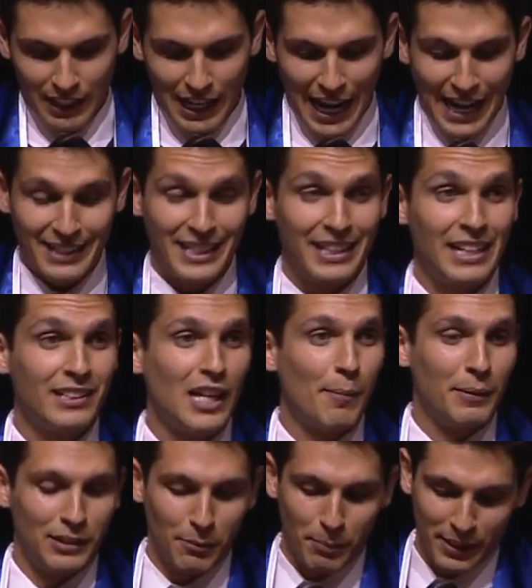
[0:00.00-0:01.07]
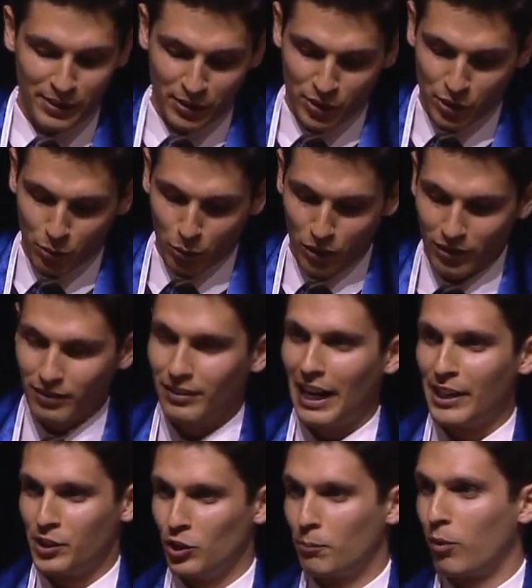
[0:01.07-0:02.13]
I did end up in the business school,
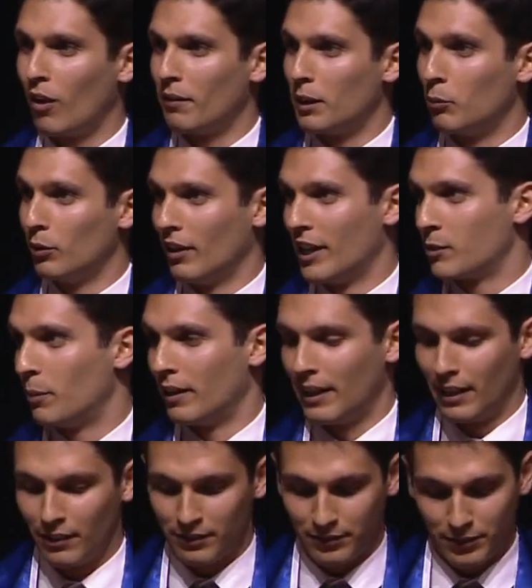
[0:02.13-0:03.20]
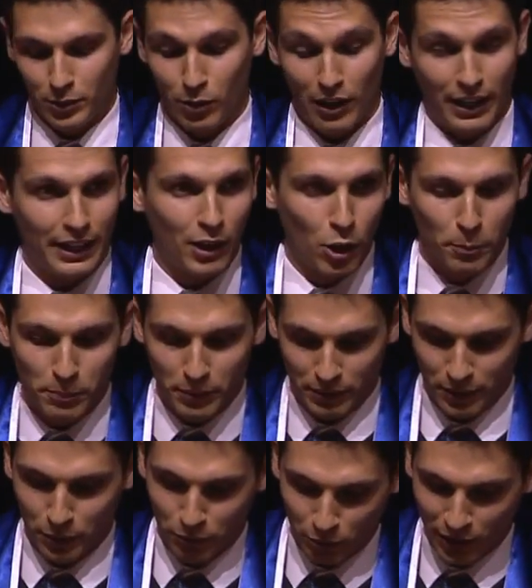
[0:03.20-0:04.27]
as you probably realized by now, or I hope
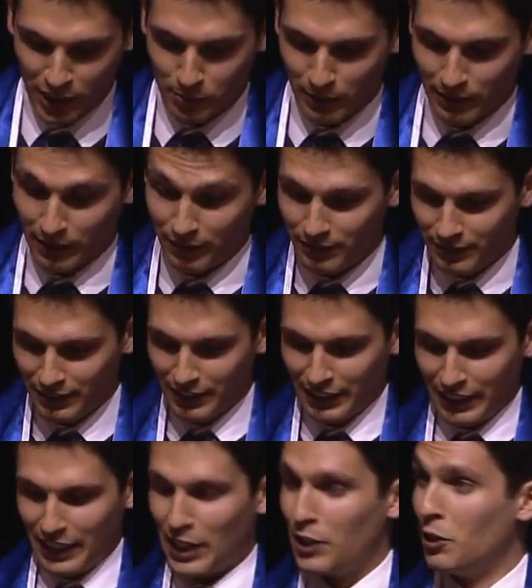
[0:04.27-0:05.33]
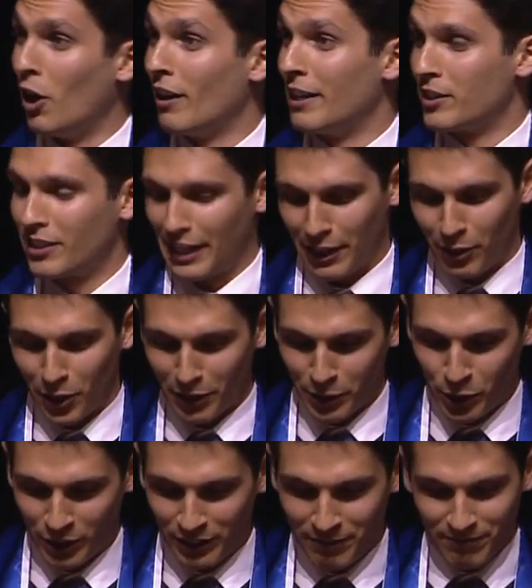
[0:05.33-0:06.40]
you realized by now, not in
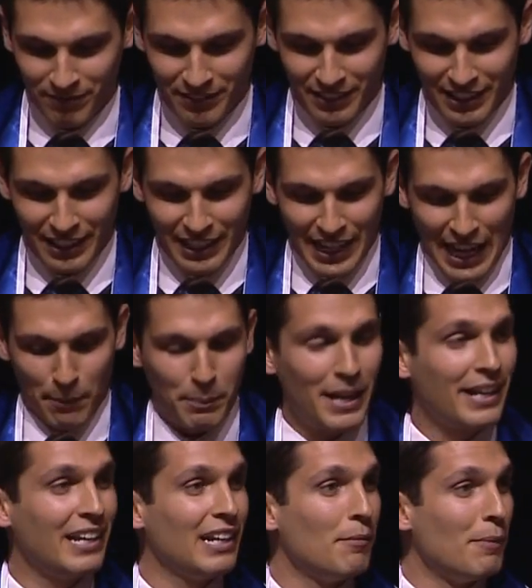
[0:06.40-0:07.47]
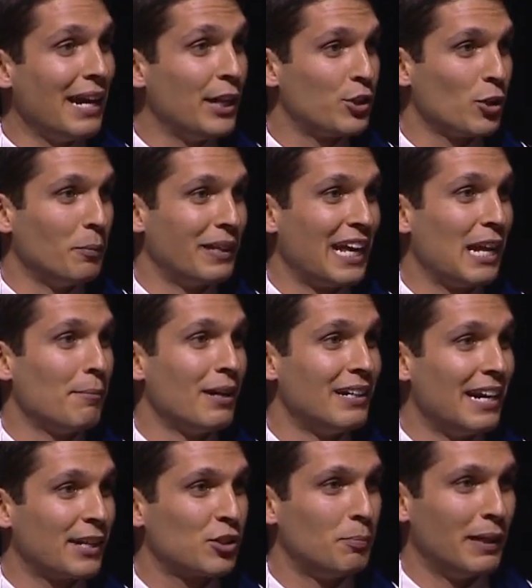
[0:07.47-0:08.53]
psychology, and picking a major became my
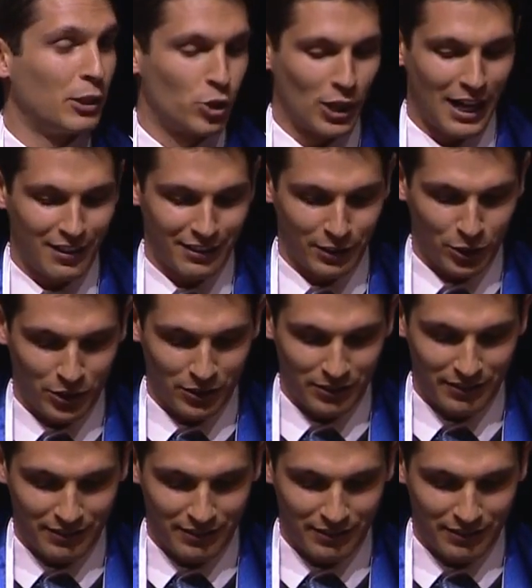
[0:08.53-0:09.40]
next big challenge.